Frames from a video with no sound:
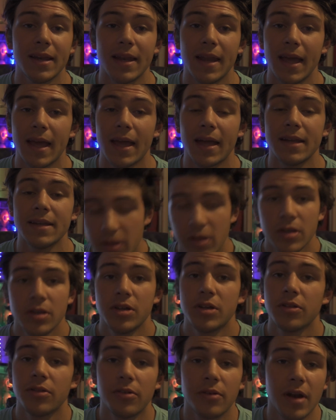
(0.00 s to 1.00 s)
in hand.
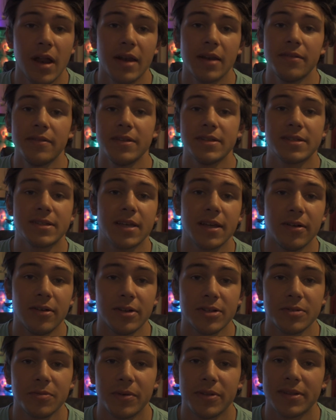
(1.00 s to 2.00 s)
You can learn any of these
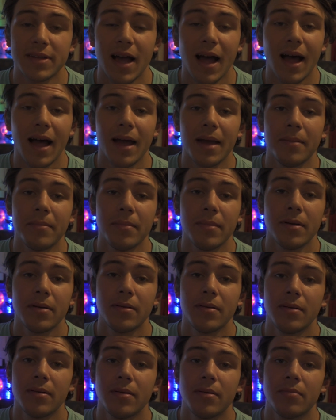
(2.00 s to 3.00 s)
skills with time,
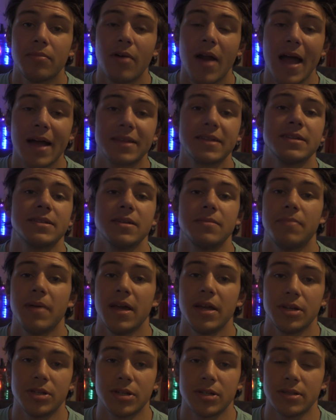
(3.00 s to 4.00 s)
practice, and
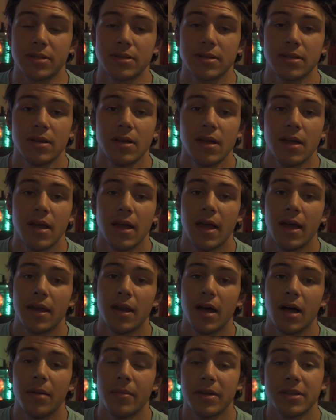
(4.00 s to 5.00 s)
patience. And
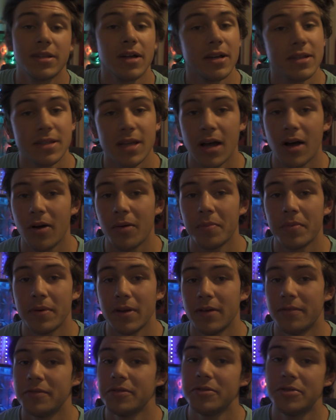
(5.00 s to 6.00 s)
it does help
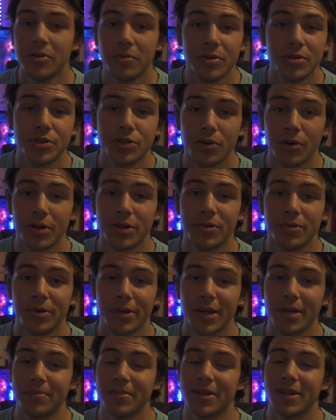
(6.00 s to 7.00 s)
if you do enjoy
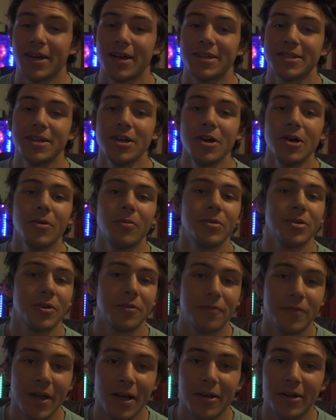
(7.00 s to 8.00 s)
doing it, because when you're
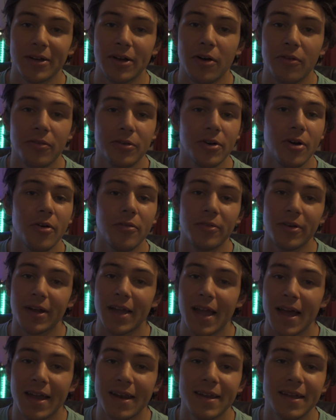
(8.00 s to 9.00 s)
failing over and over
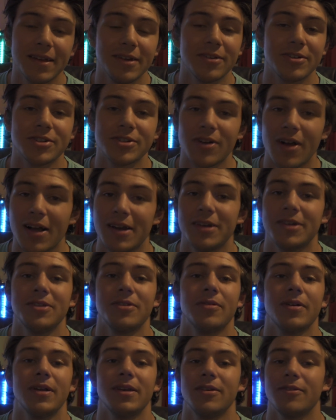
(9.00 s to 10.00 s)
again and you're trying to
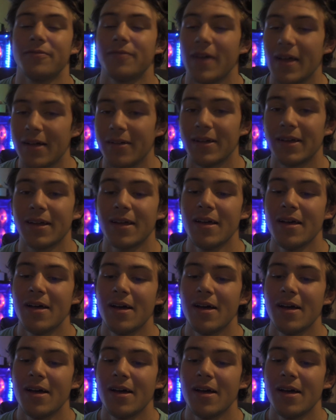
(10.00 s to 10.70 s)
do it and you're failing,